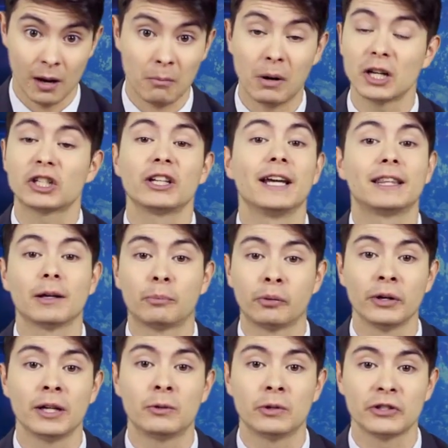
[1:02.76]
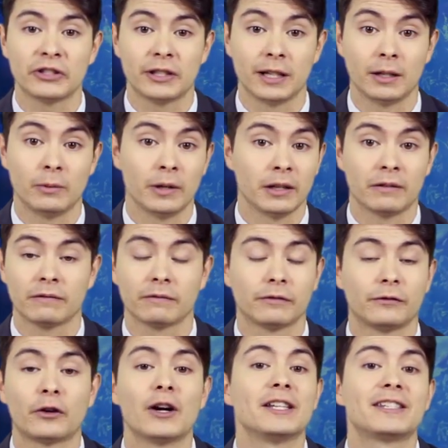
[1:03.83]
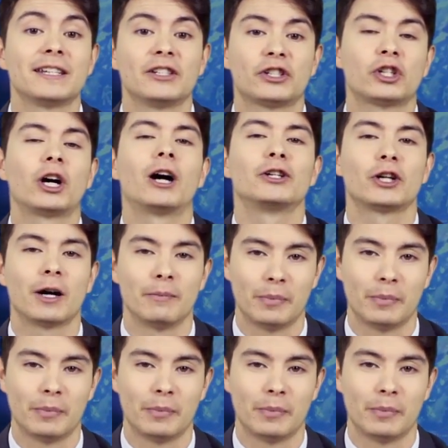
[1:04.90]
much like the prequels did with, for instance, Jar Jar